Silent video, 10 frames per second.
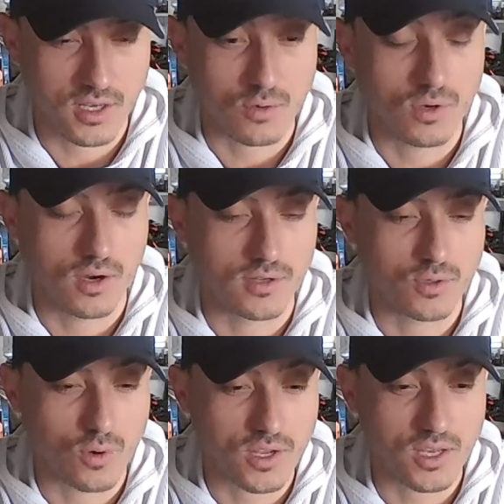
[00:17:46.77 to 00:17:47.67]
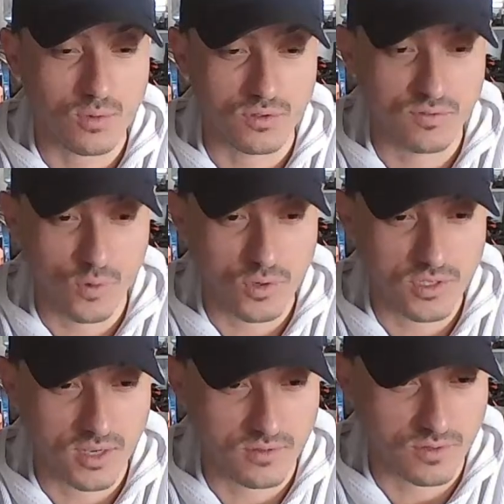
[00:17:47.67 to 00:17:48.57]
equals
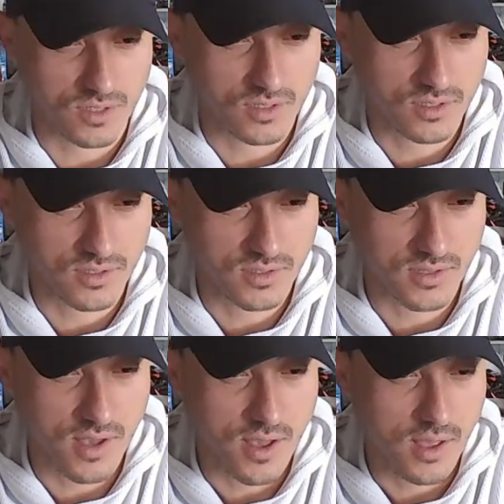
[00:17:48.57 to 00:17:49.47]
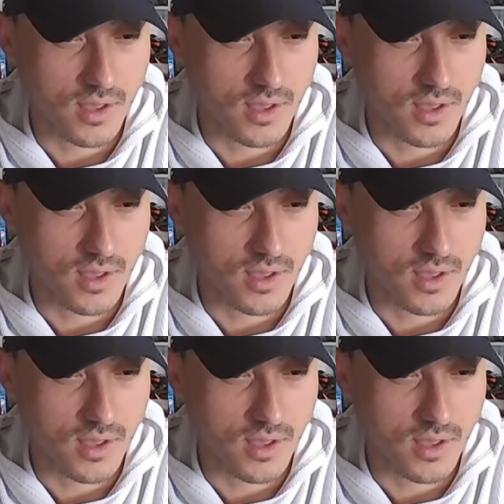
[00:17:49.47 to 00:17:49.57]
force times resistance.